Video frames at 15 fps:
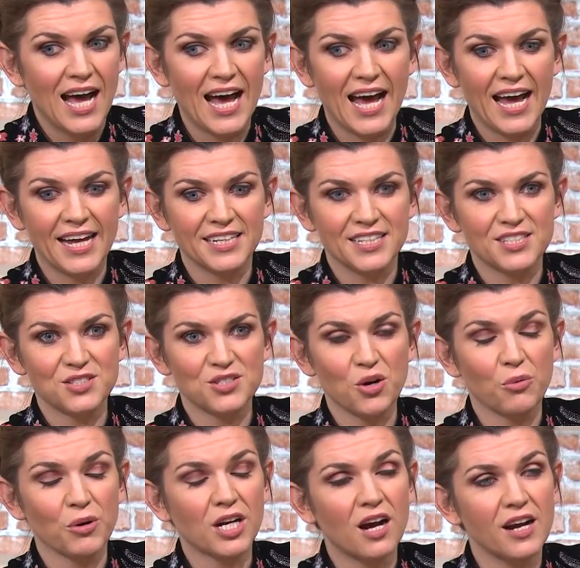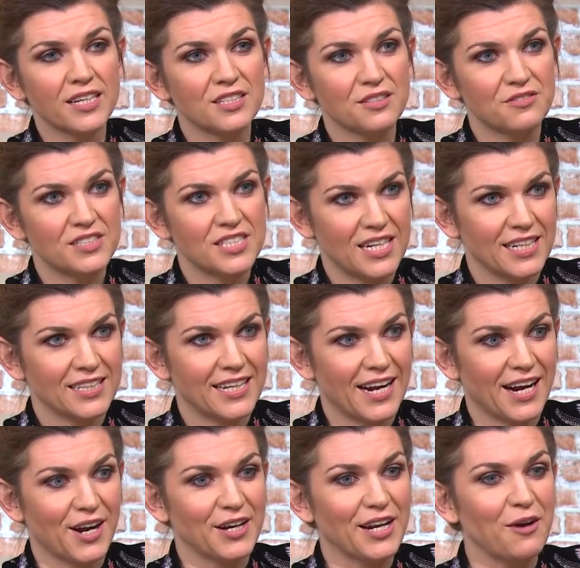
And so we're kind of sitting there.